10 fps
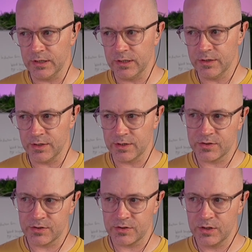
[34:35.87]
in
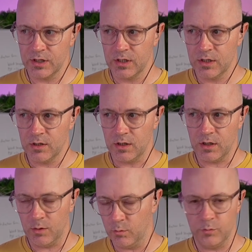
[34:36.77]
this,
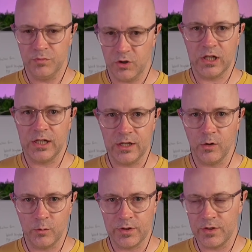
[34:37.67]
I'm not clear
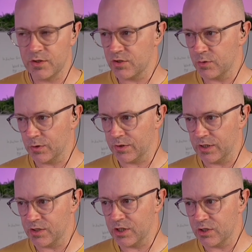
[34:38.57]
on whether this is what the
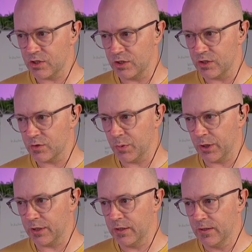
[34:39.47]
intention is,
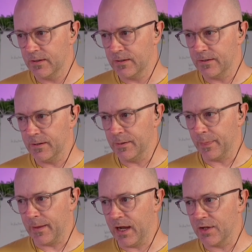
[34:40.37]
but
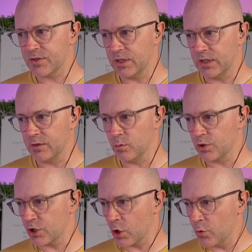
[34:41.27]
asking or
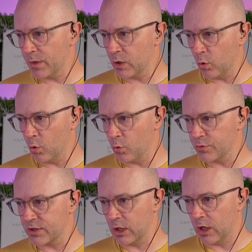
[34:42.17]
show me all
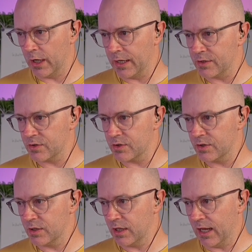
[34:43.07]
slides
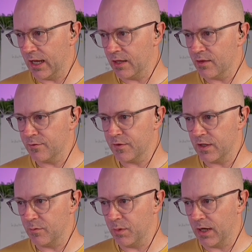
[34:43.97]
and the
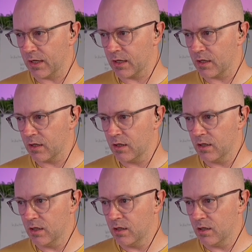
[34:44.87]
feedback
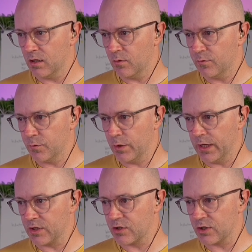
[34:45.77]
for
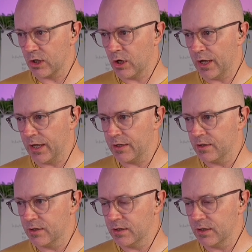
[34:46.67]
each slide.
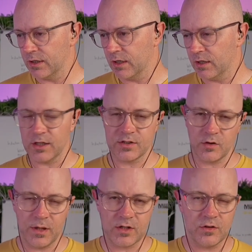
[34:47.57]
So
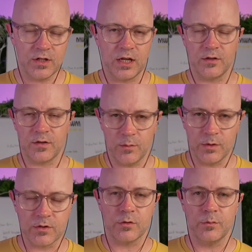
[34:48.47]
imagine that you come
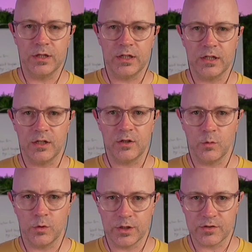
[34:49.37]
into a meeting and you
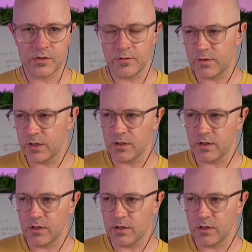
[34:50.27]
want to sort of